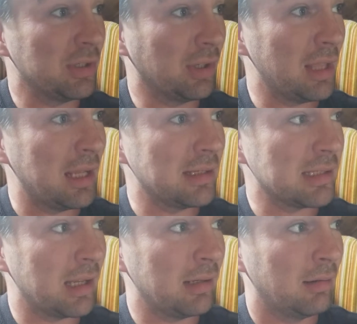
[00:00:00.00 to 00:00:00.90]
took that and
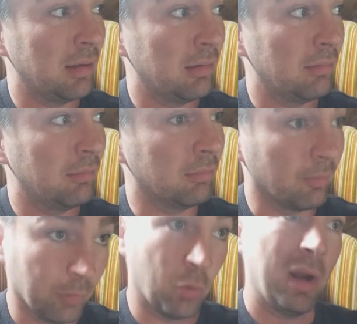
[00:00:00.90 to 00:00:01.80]
said,
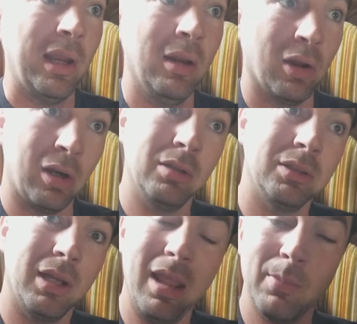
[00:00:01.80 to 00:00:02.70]
fluoride hardens
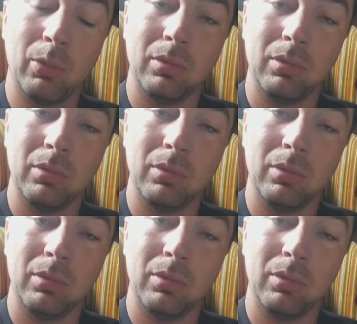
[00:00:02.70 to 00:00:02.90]
enamel.